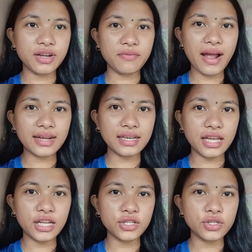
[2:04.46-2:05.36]

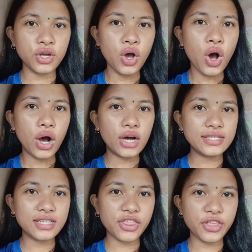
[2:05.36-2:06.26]
directly
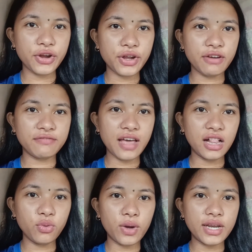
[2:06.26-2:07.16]
on the theory of
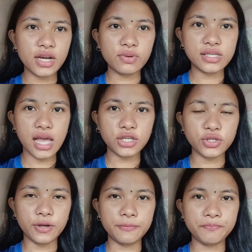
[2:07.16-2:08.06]
L1
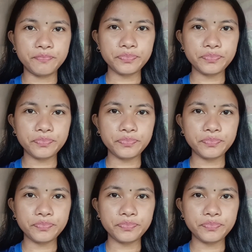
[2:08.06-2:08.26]
acquisition,